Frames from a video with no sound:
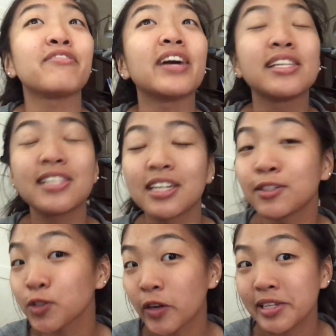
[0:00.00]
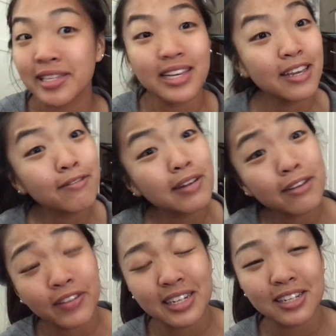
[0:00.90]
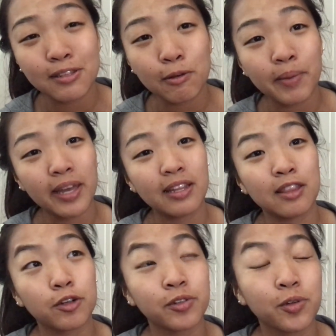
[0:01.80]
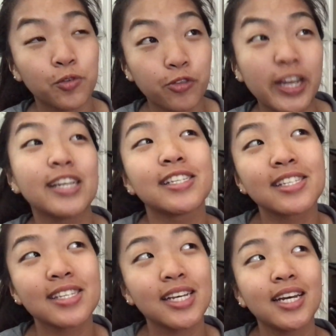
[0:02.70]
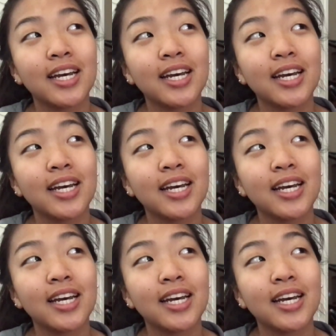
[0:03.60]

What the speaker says: if I didn't trust, even if I disobey, that there's grace